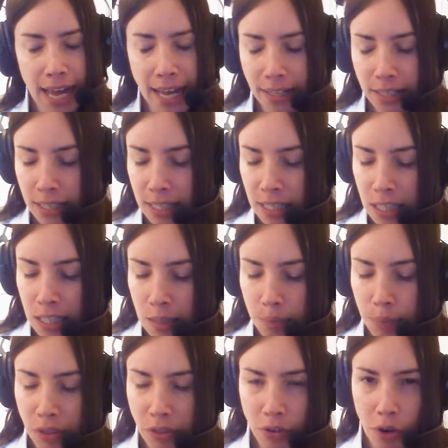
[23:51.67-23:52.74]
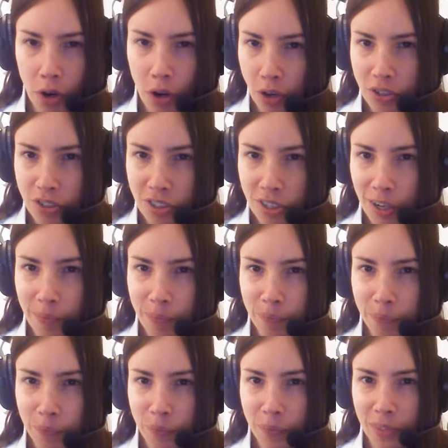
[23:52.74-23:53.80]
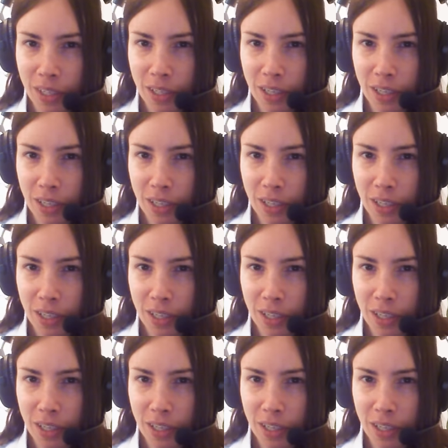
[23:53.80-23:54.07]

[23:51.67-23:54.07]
that. But there are some